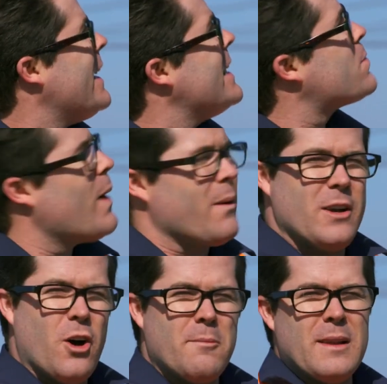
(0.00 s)
It's where we
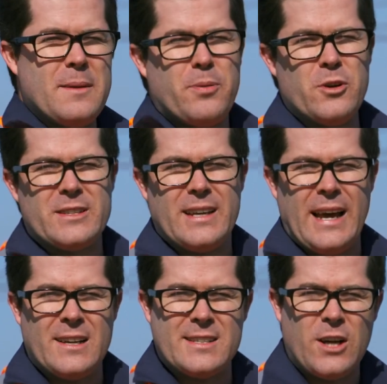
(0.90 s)
normally put
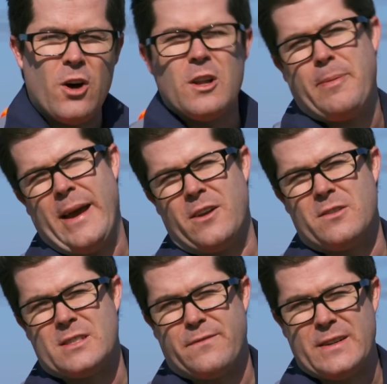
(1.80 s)
our solar
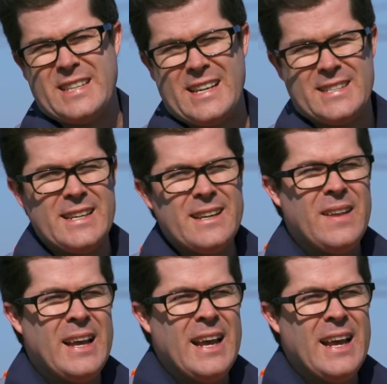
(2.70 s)
panels for testing.